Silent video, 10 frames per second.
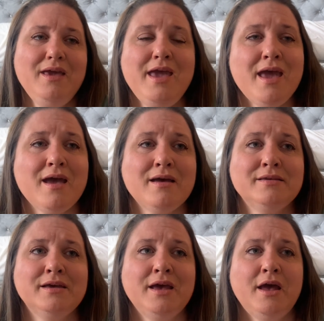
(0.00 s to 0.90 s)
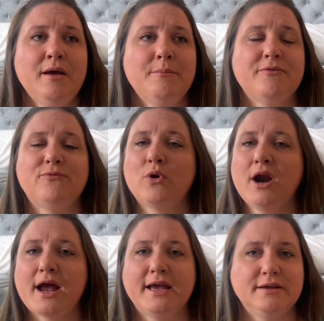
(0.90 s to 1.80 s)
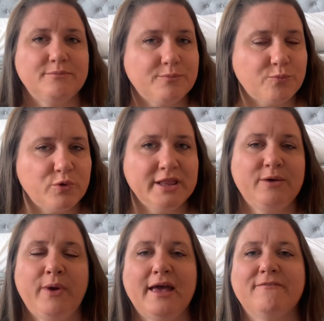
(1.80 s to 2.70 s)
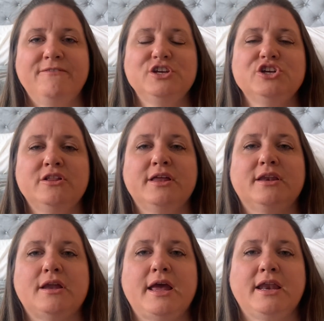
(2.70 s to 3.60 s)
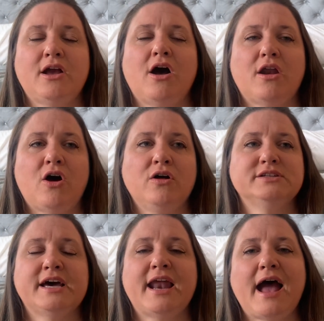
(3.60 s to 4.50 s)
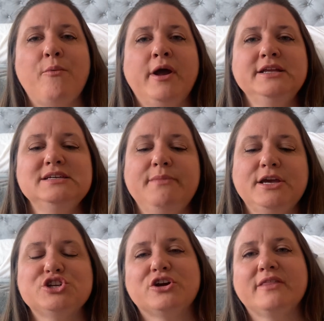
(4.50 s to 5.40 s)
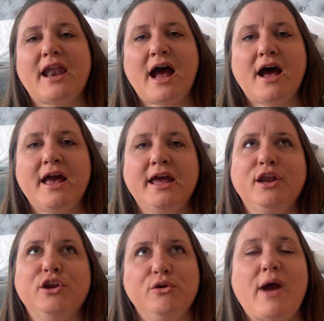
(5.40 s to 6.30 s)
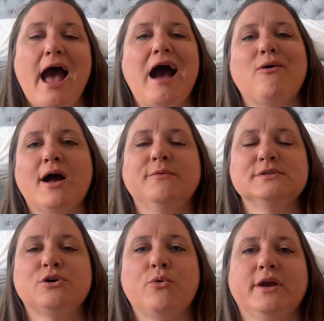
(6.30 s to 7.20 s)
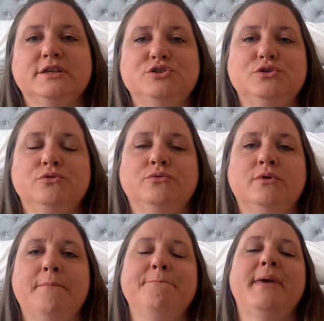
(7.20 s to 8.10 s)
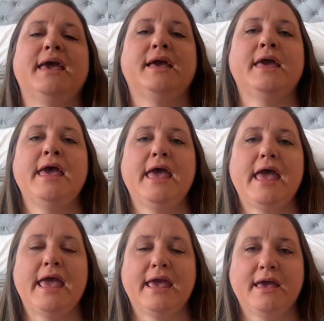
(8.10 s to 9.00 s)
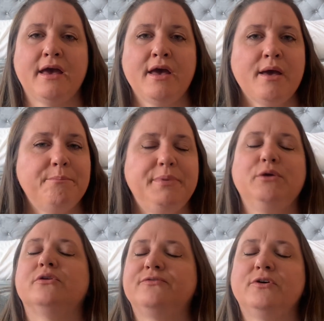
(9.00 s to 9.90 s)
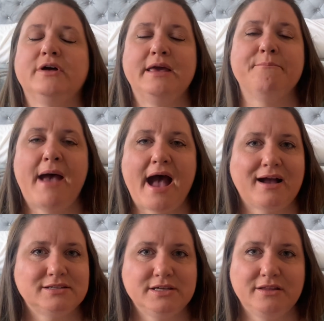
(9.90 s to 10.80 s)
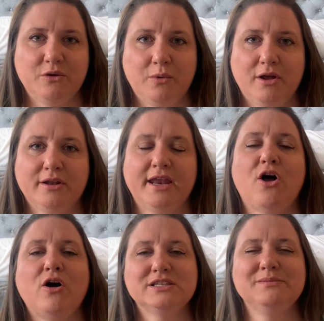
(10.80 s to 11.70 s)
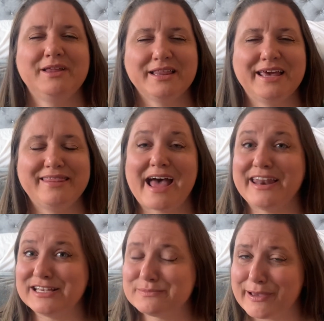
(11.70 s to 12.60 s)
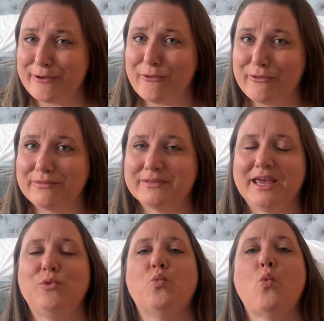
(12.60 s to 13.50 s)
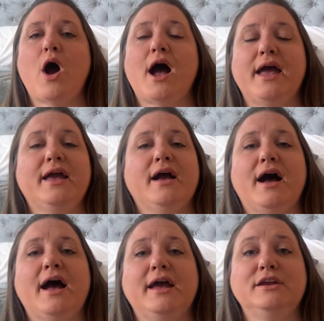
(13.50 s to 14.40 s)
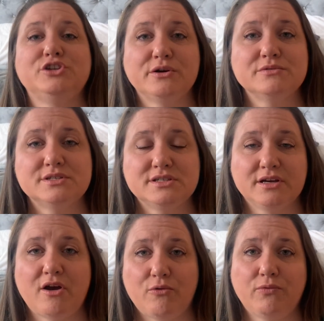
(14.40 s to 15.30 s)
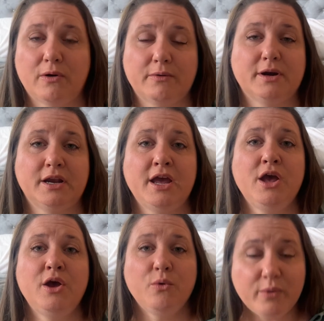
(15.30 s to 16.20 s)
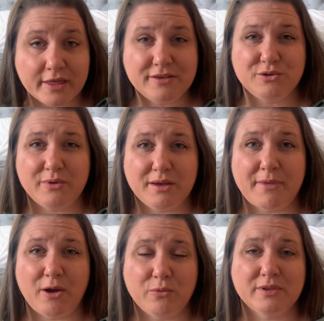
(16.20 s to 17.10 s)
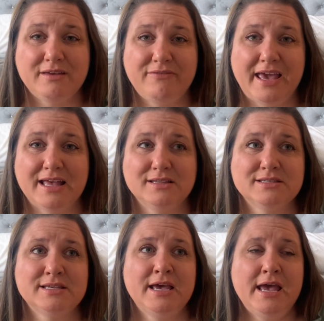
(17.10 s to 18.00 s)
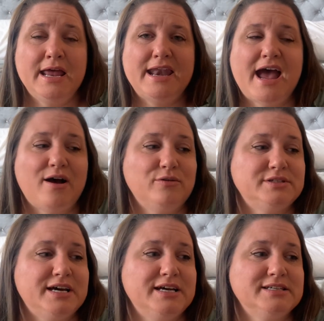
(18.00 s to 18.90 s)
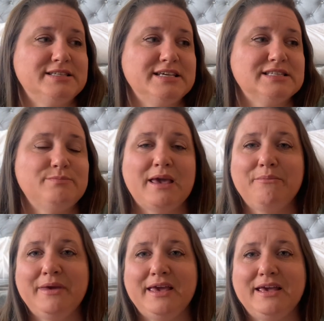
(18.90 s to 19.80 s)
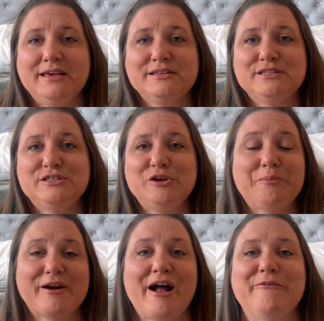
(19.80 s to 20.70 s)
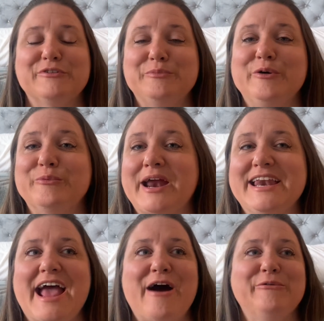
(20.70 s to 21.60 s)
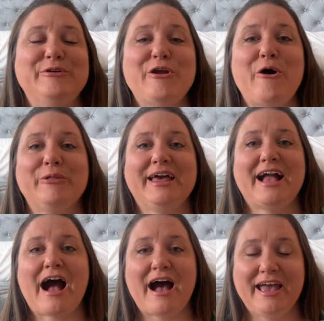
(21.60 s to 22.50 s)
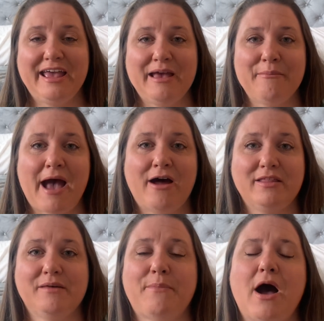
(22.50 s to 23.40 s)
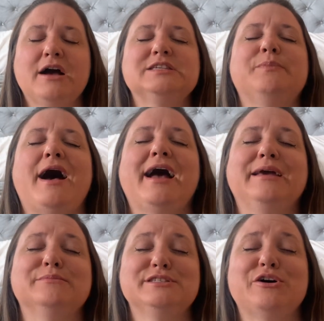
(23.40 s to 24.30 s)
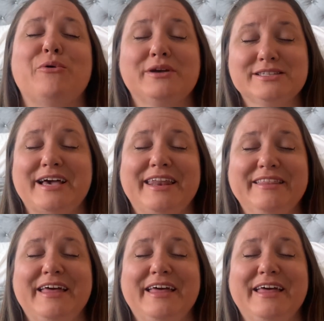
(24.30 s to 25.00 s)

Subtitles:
And before I really went official and got all done, I wanted to make sure that I knew how I was going to make a beautiful impact in the world. And ultimately, that is my goal and why I chose to go forward with doing my OnlyFans. Now, does this make me super comfortable right now? No, I am out of the box, but I am so excited.